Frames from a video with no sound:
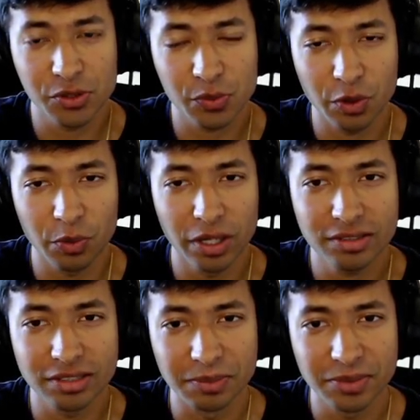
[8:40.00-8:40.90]
were
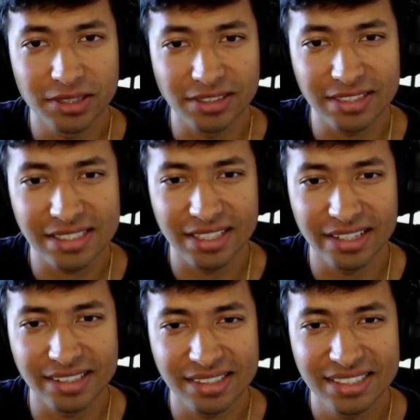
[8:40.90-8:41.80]
welcome on the
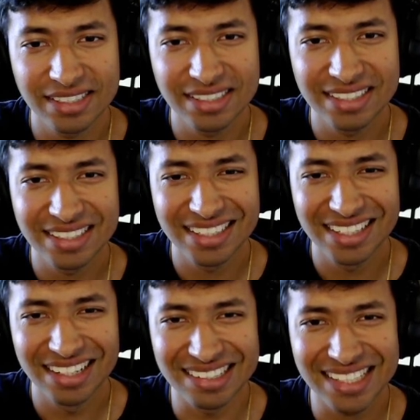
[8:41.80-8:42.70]
sign.
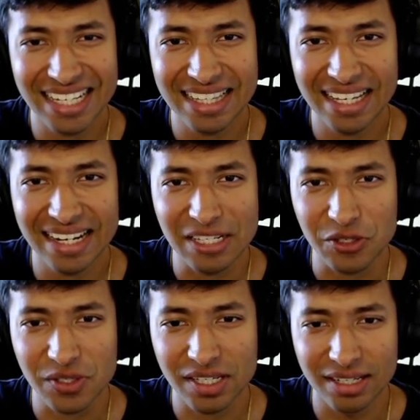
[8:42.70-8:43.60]
I'll take that as your
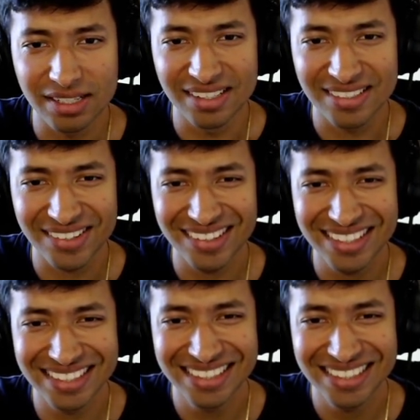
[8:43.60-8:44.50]
sign to enter.
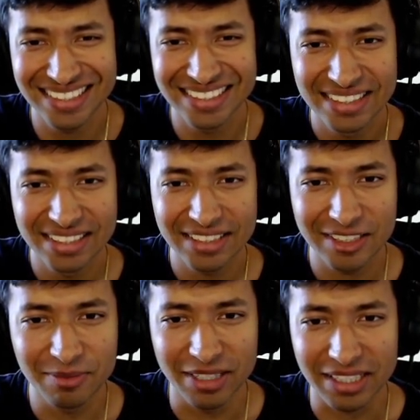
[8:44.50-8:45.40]
You
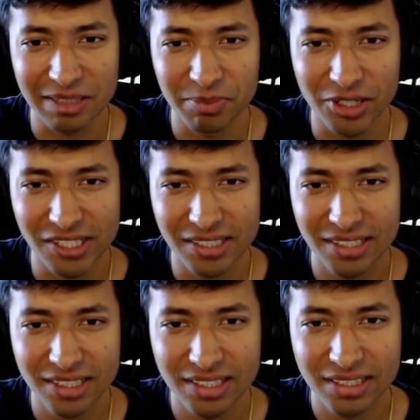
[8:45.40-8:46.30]
better get bodied.
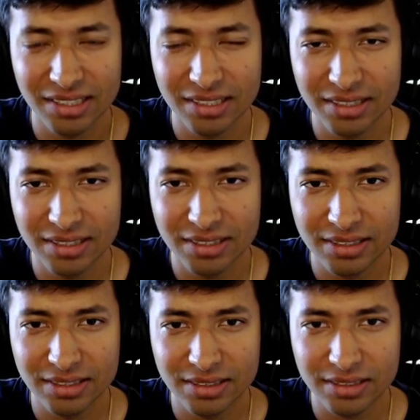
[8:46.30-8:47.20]

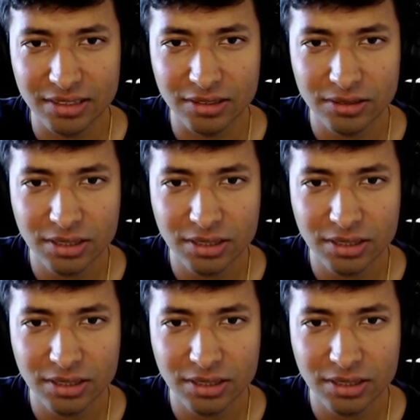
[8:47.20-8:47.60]
Oh?